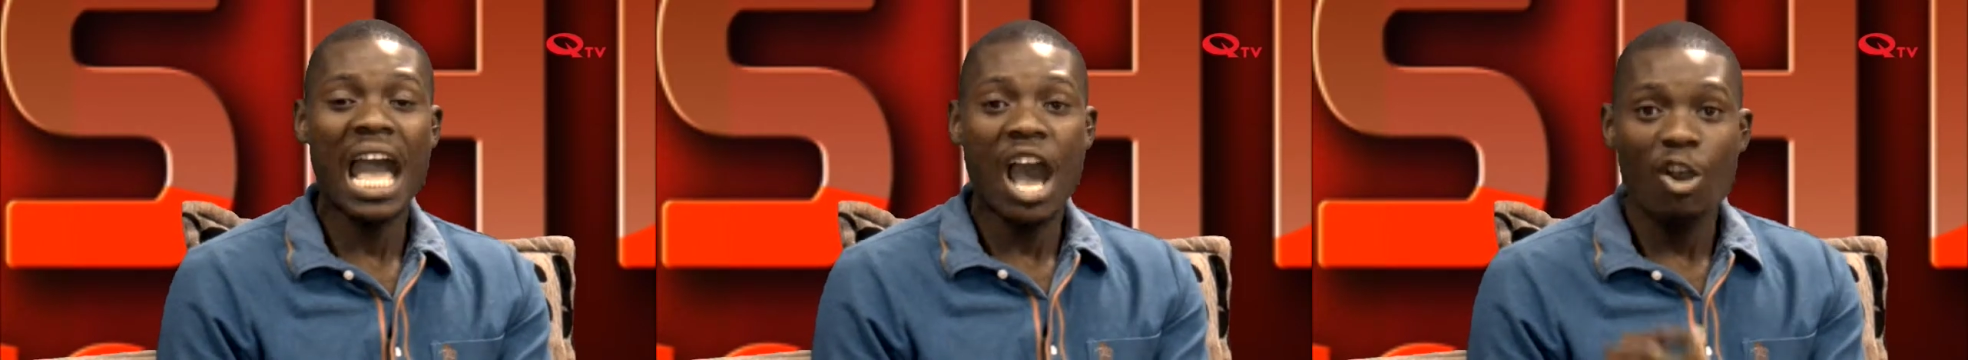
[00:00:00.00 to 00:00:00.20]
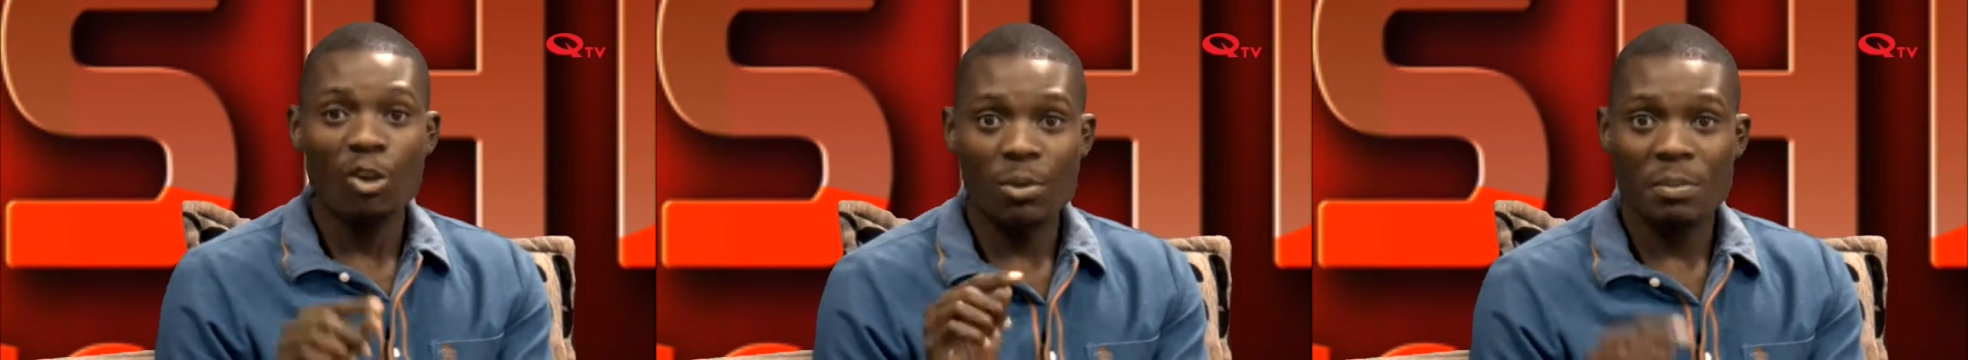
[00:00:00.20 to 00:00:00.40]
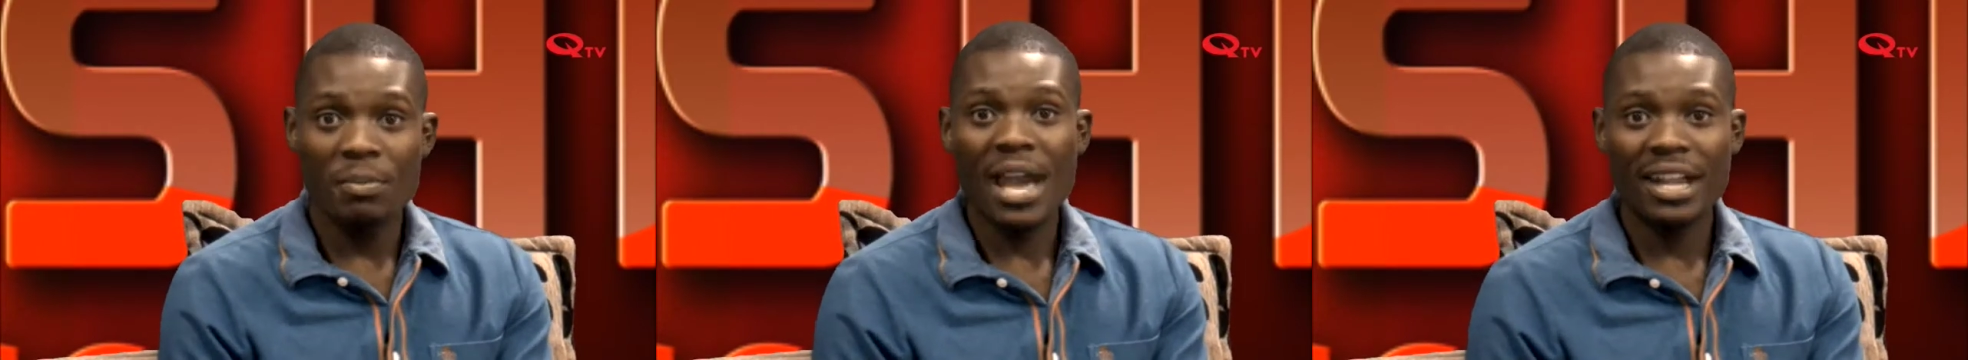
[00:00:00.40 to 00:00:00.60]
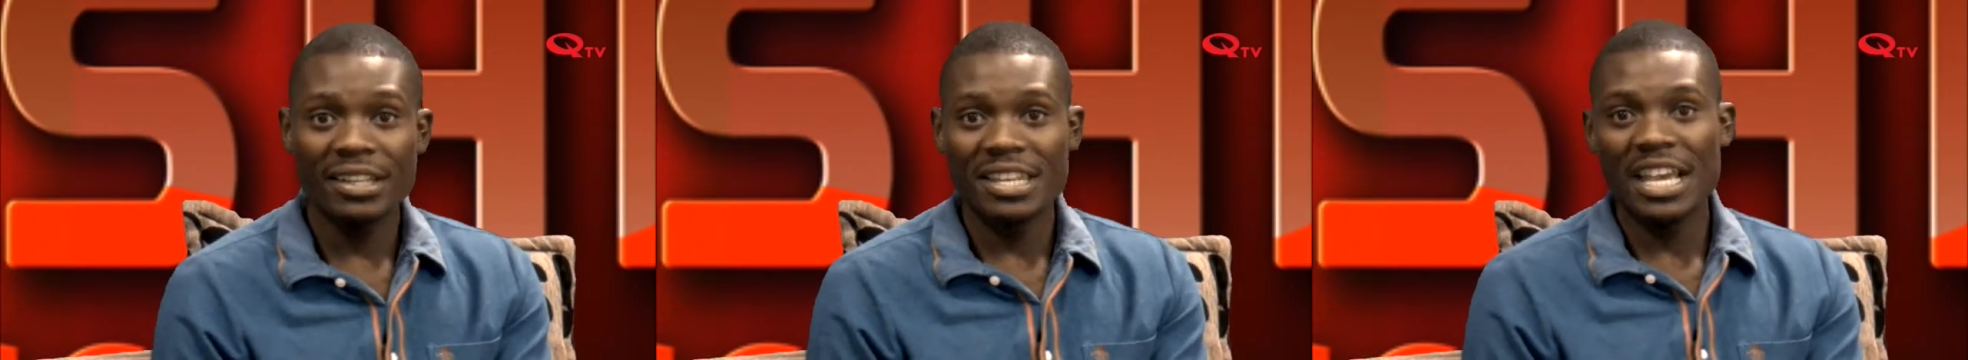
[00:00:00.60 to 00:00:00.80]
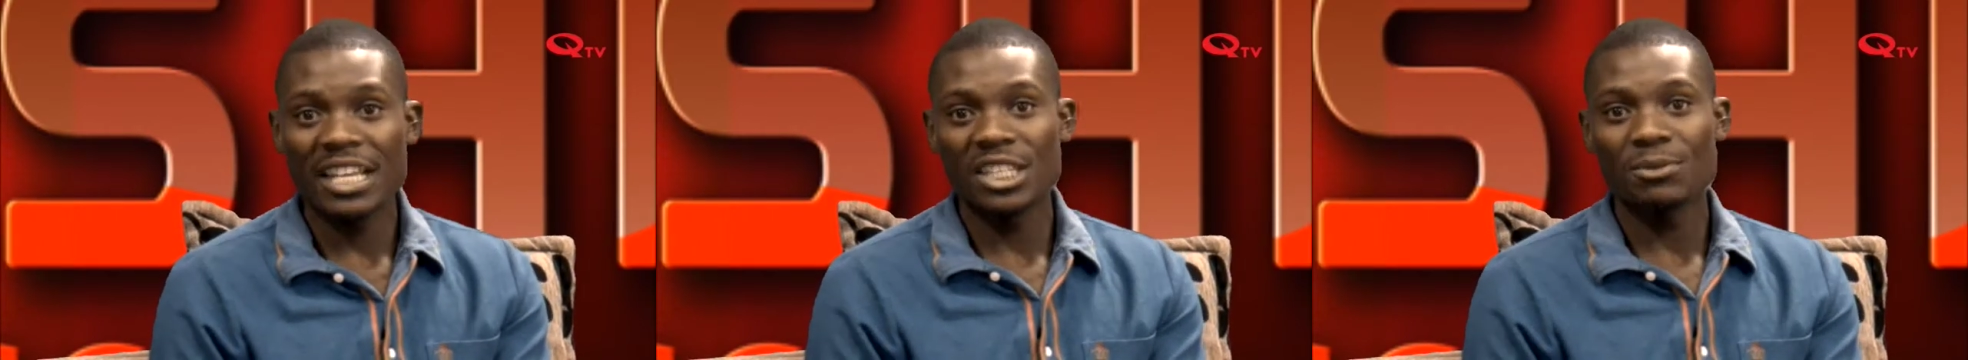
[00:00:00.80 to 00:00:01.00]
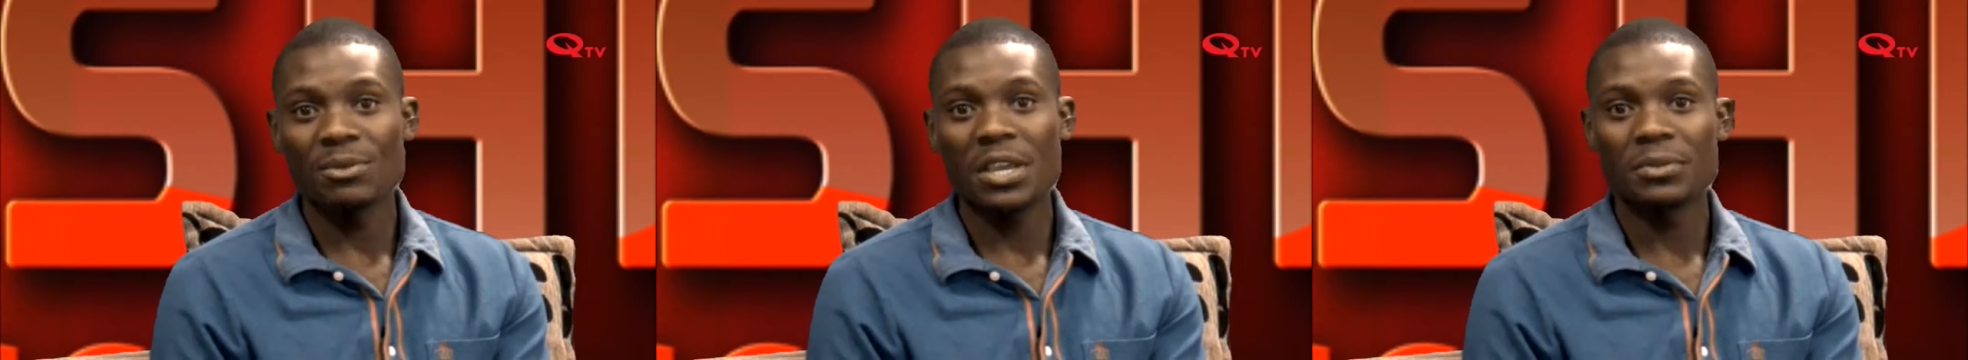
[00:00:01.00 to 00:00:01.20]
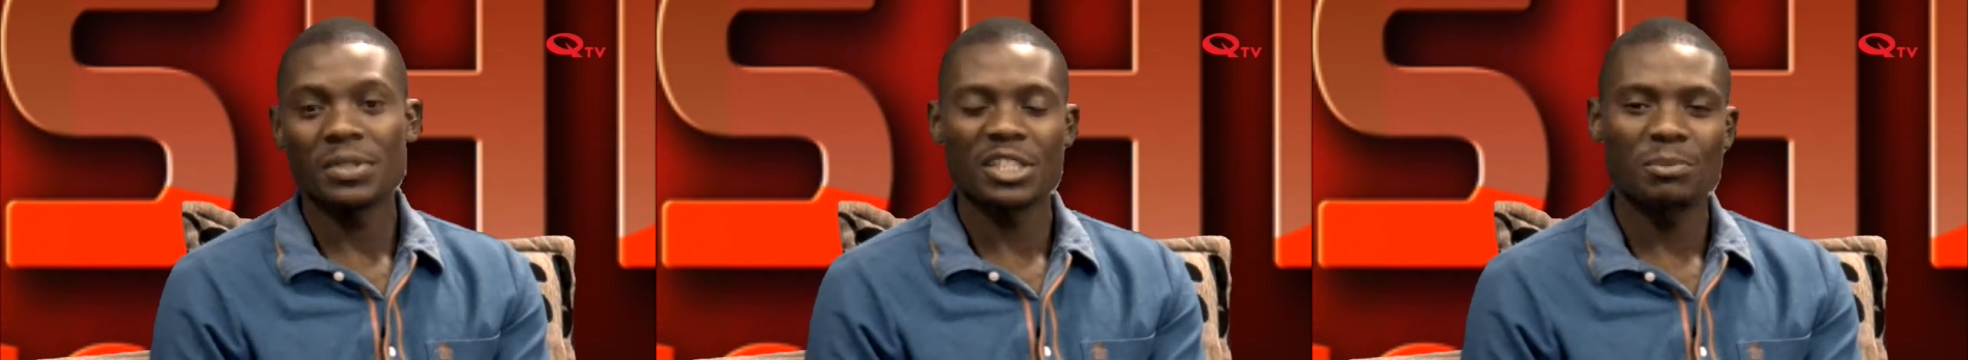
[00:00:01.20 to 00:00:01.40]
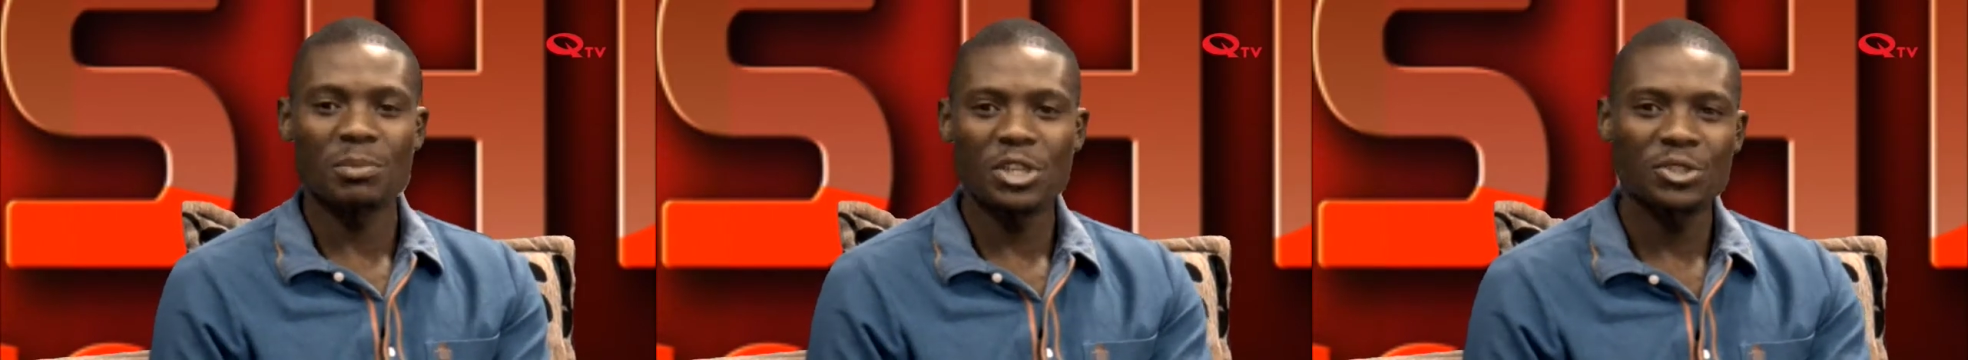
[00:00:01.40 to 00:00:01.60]
We'll be back next week with a
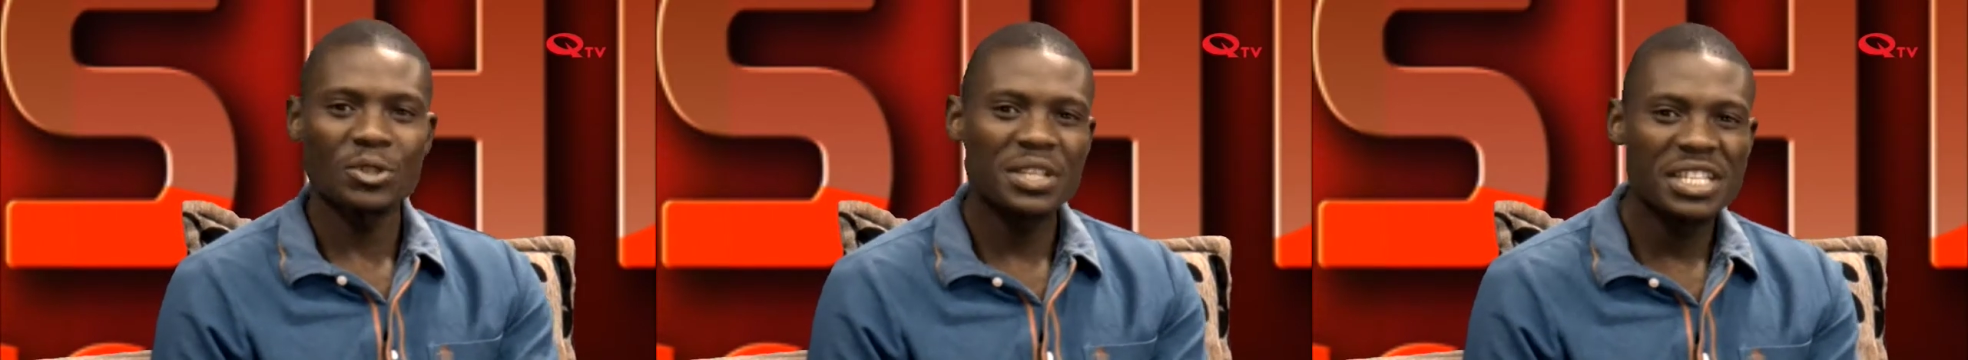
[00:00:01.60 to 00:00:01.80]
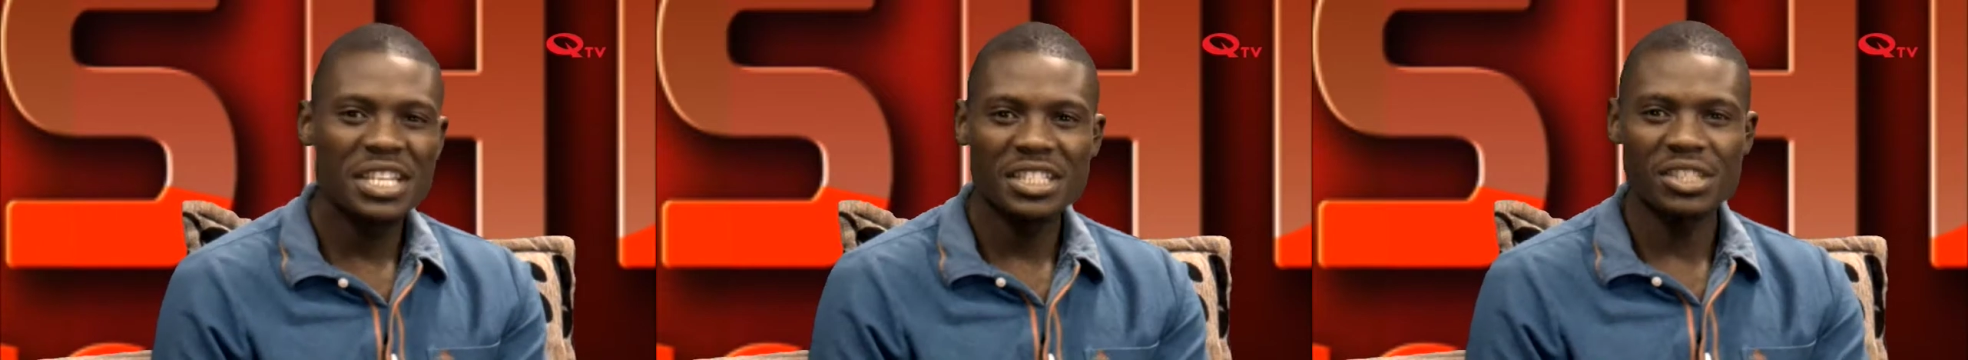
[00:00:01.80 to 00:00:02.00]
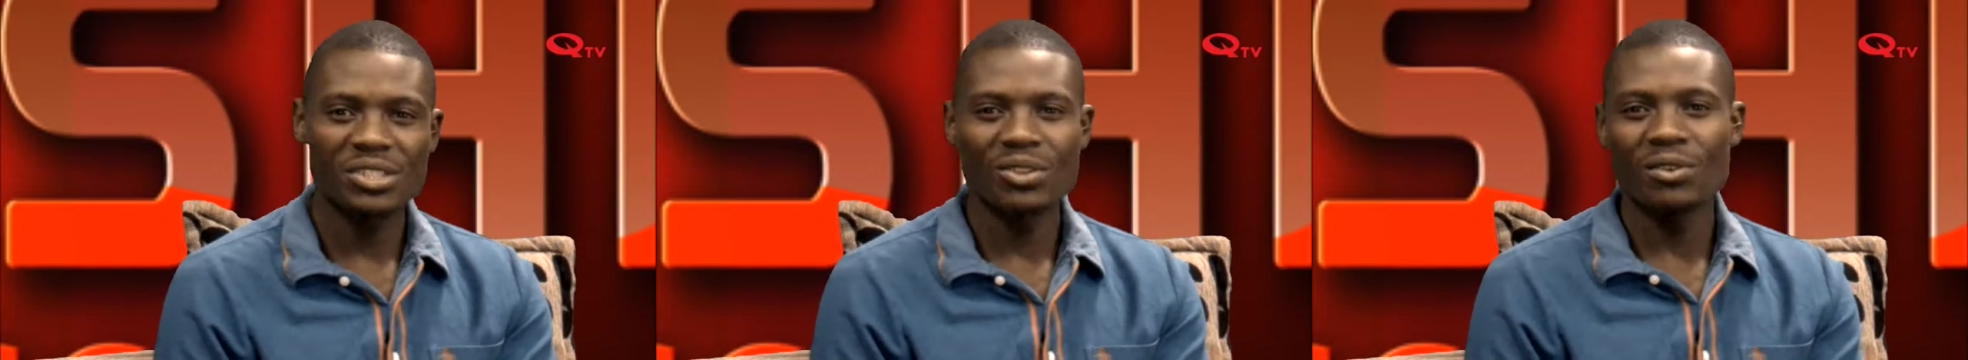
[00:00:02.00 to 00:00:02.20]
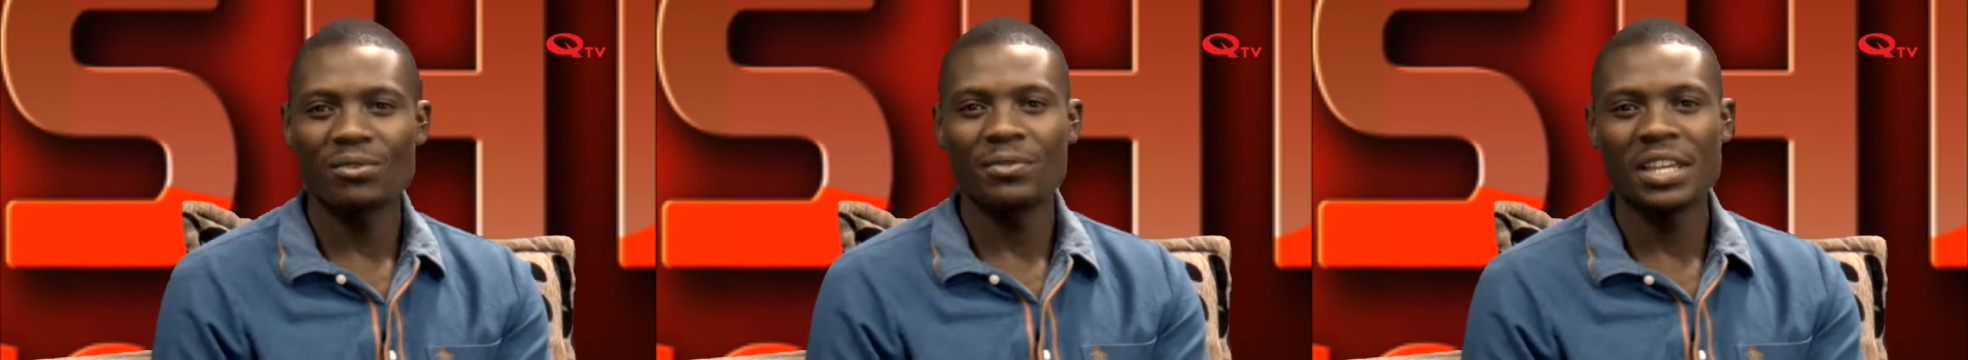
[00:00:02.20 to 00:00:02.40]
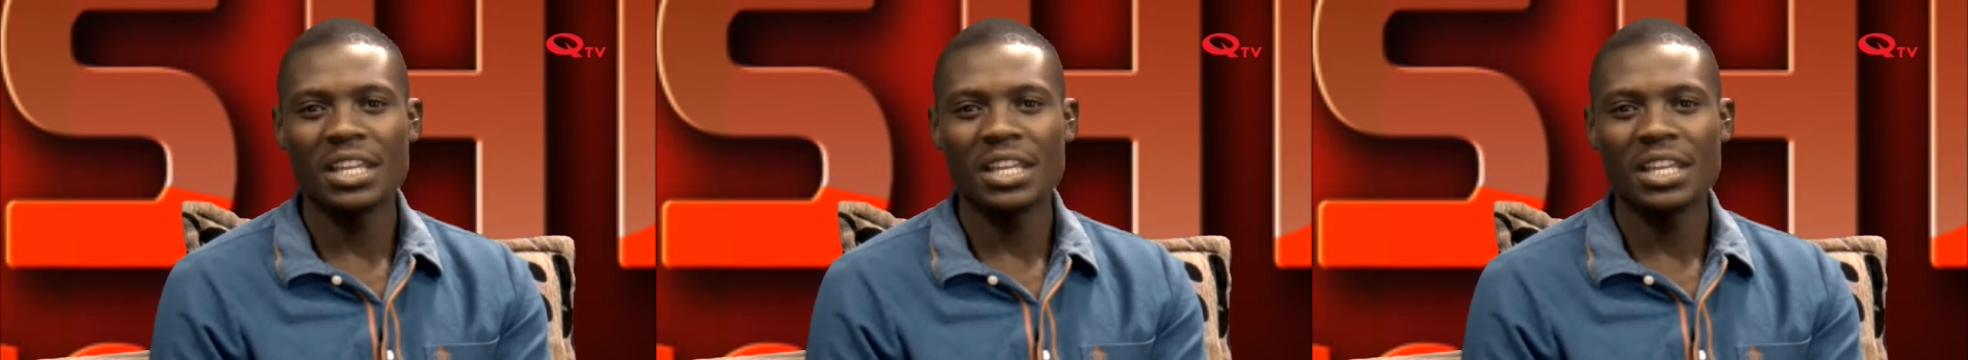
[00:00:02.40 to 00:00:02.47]
special edition of